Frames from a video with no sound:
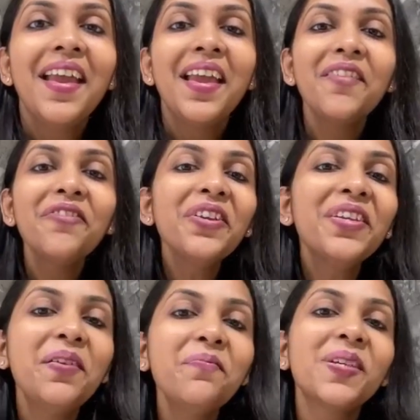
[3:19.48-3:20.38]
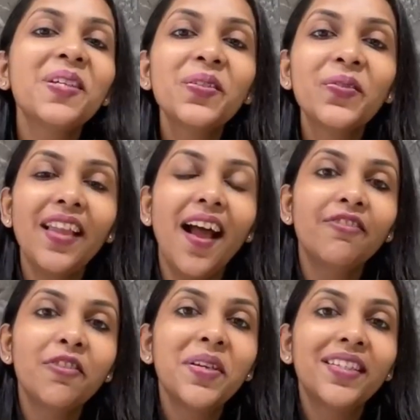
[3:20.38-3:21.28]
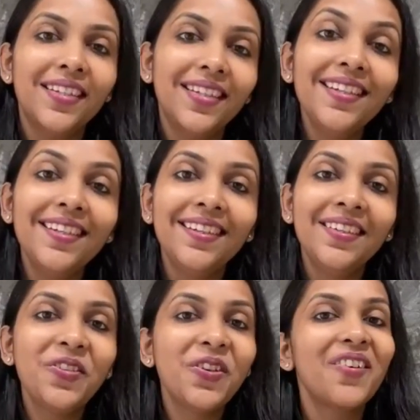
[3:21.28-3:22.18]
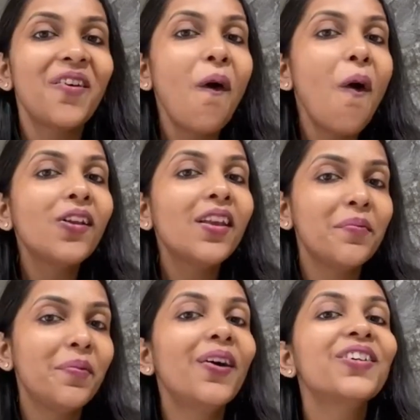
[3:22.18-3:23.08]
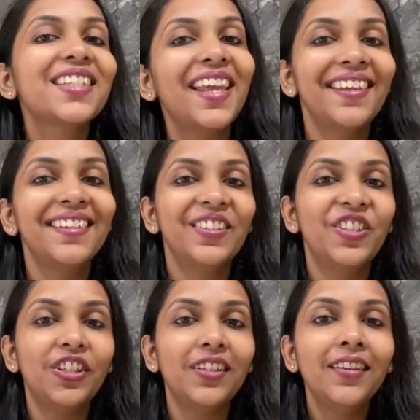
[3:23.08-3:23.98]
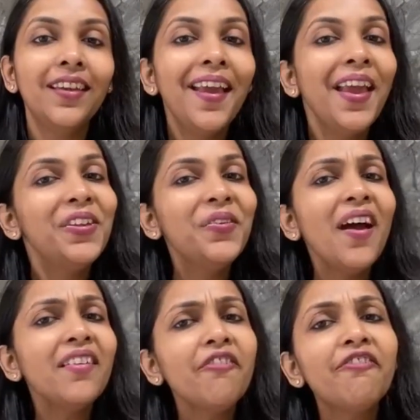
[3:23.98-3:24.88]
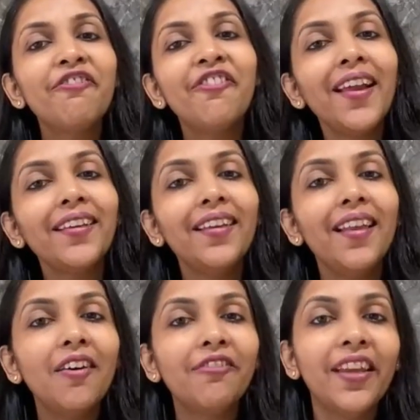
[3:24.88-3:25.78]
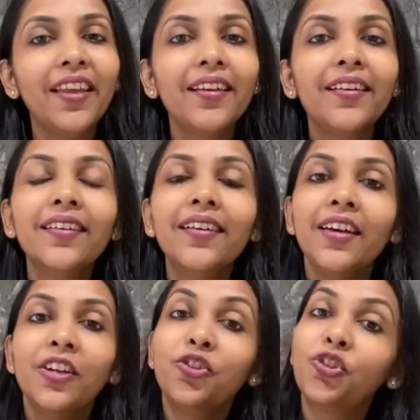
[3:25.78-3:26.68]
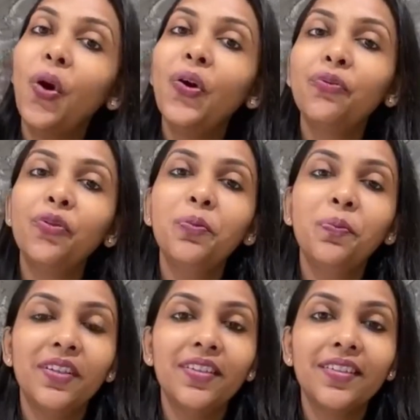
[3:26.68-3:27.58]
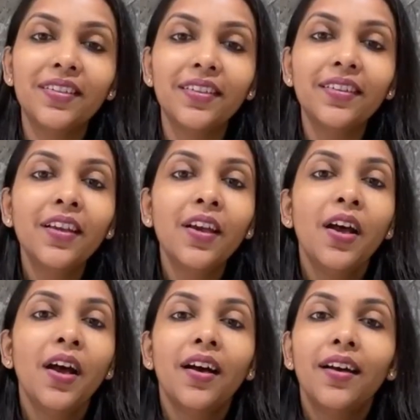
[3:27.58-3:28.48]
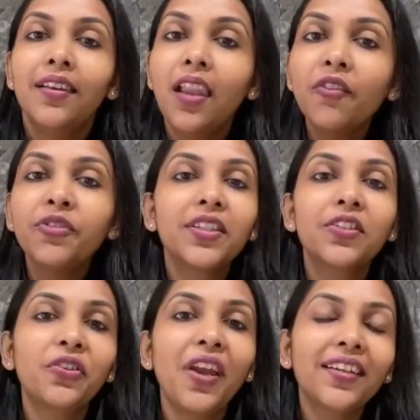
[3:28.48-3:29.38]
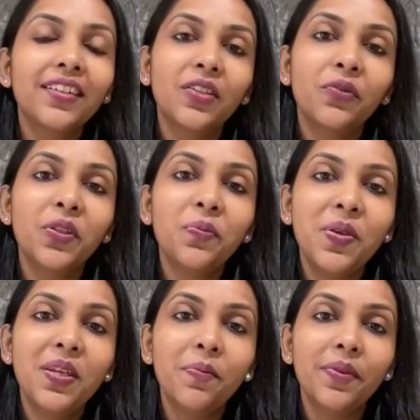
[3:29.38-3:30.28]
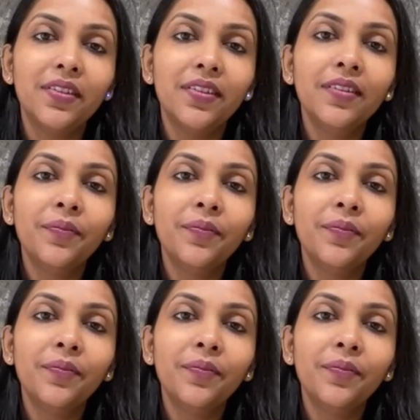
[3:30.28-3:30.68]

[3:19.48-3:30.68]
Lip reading: If your name begins with alphabet E, you are all about energy. You are a fun-loving, joyful person, loves interacting with people.